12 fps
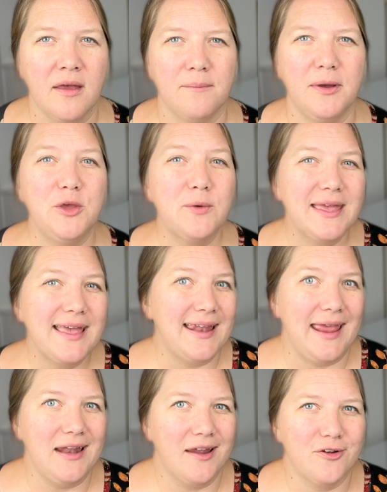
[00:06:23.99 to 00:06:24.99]
but you can get
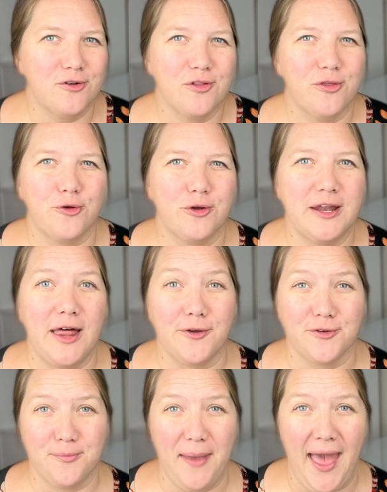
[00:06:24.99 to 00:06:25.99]

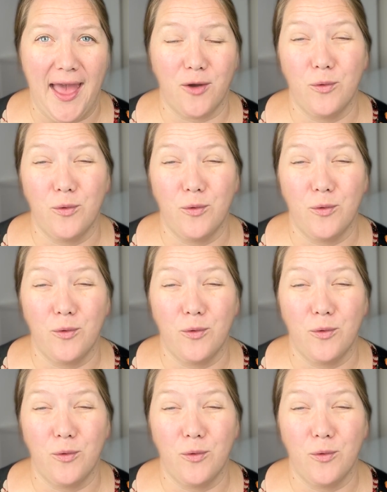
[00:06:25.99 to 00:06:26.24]
$830 back